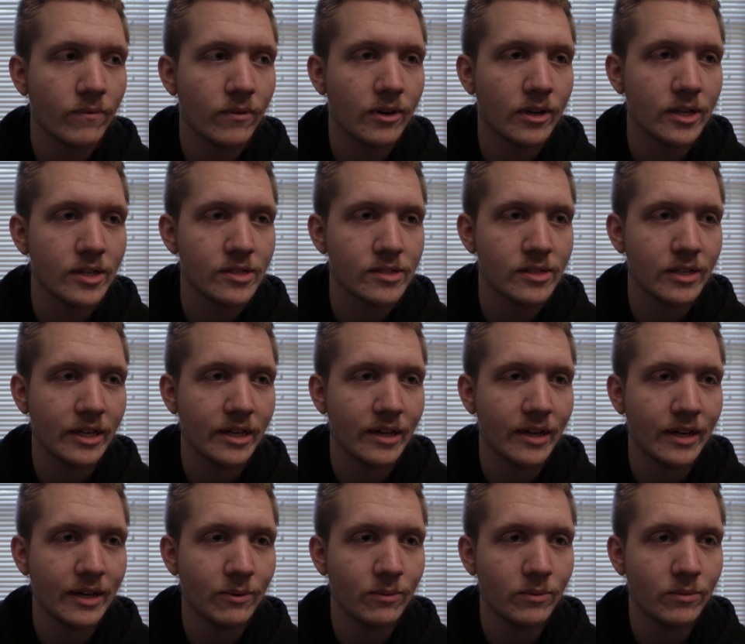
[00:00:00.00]
Because
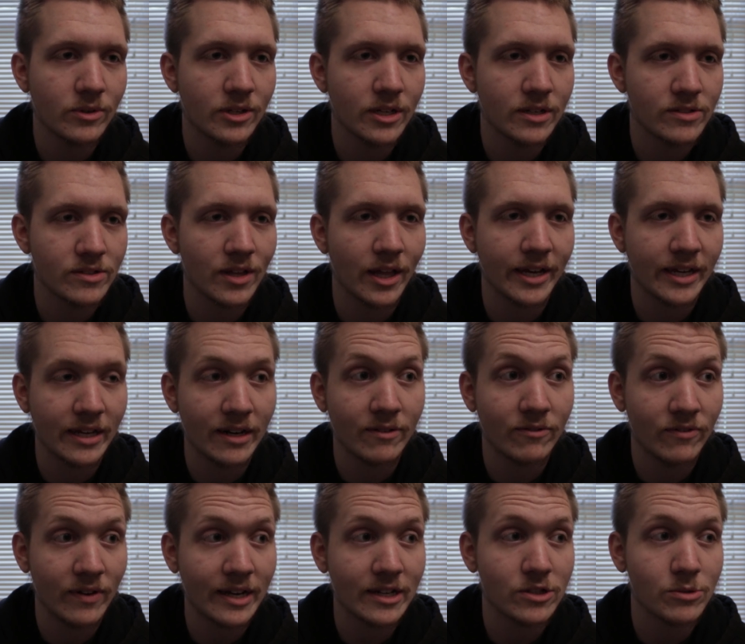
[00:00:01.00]
it
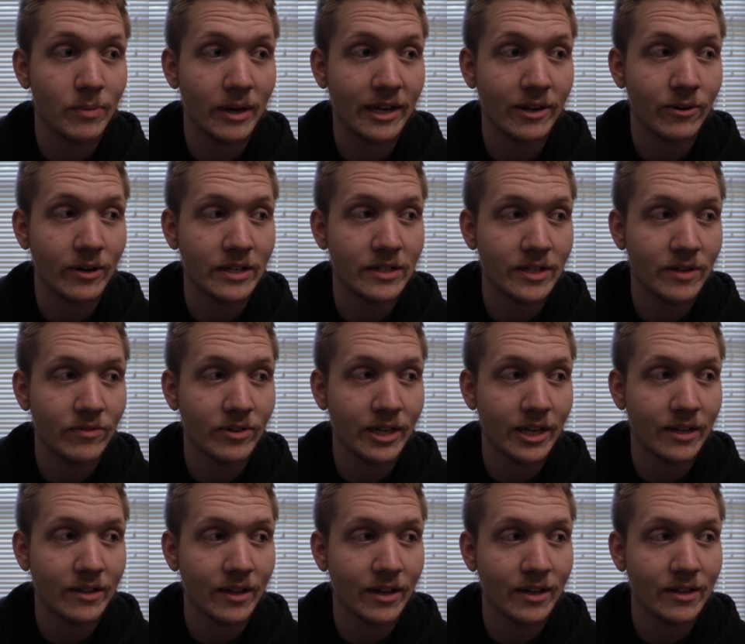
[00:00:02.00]
affects my
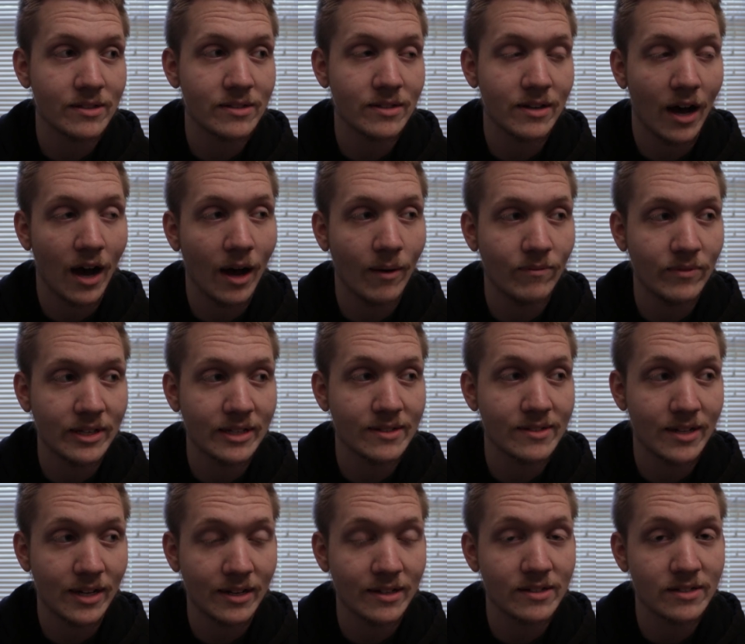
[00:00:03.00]
creativity, and then it's
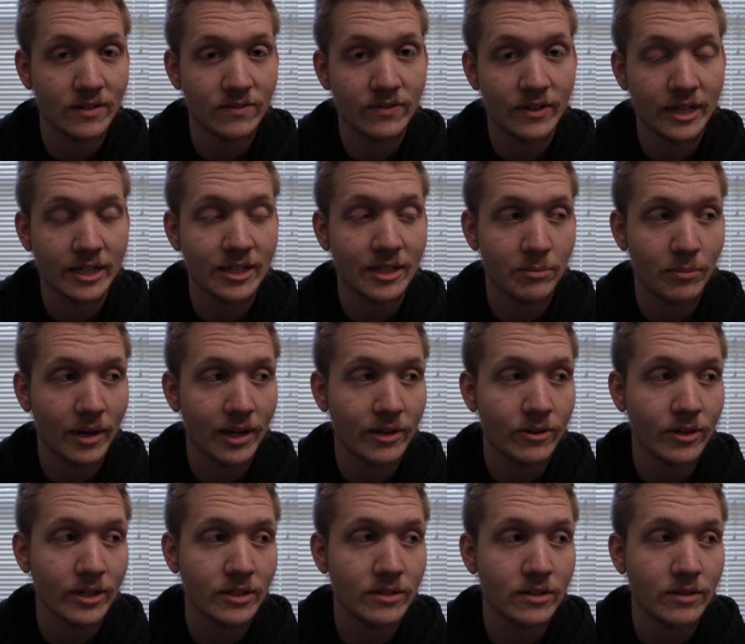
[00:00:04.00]
obvious that it's affecting my
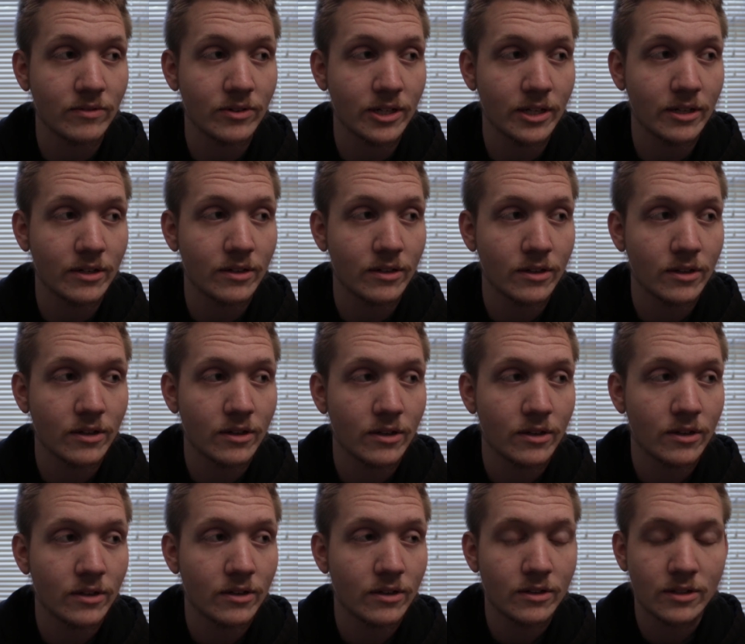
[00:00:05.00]
creativity.
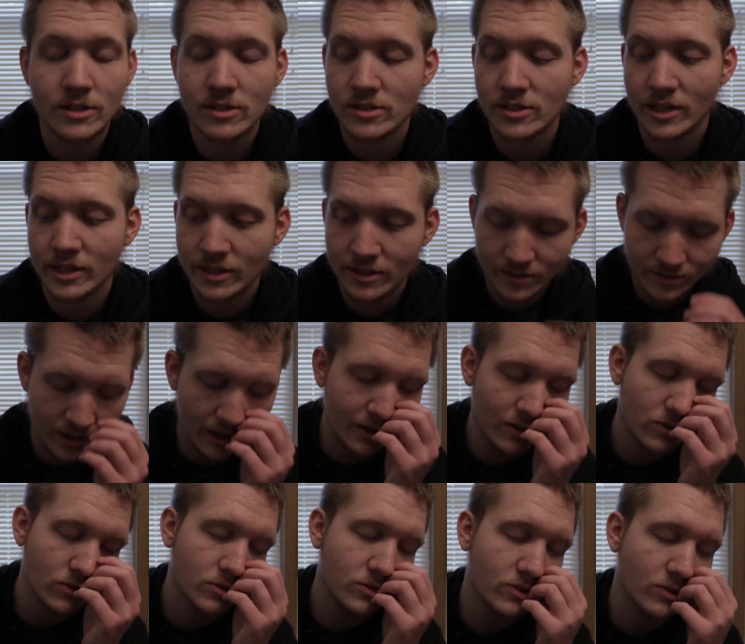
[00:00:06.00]
Because, like, I
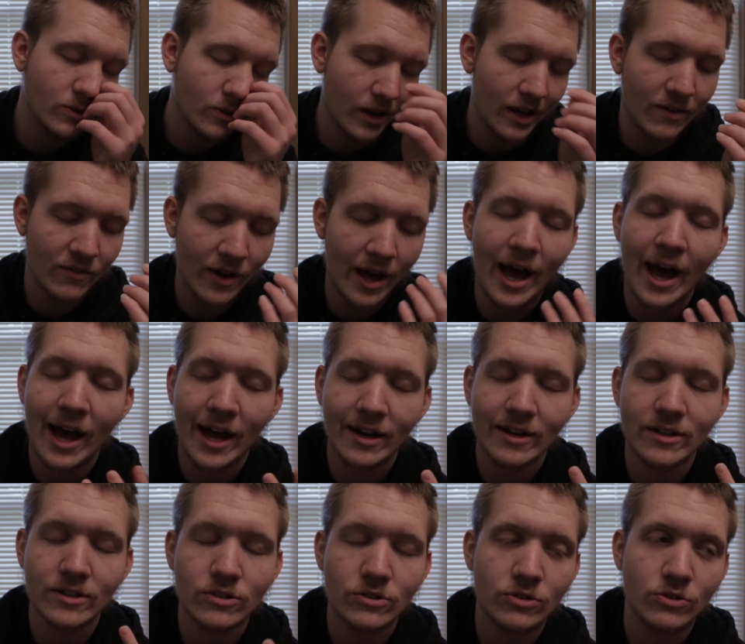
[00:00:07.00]
also have
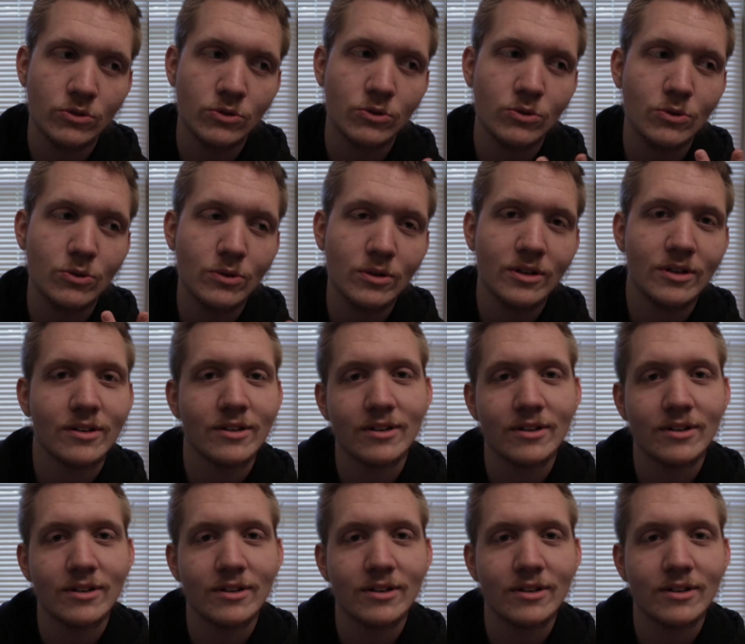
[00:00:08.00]
had two...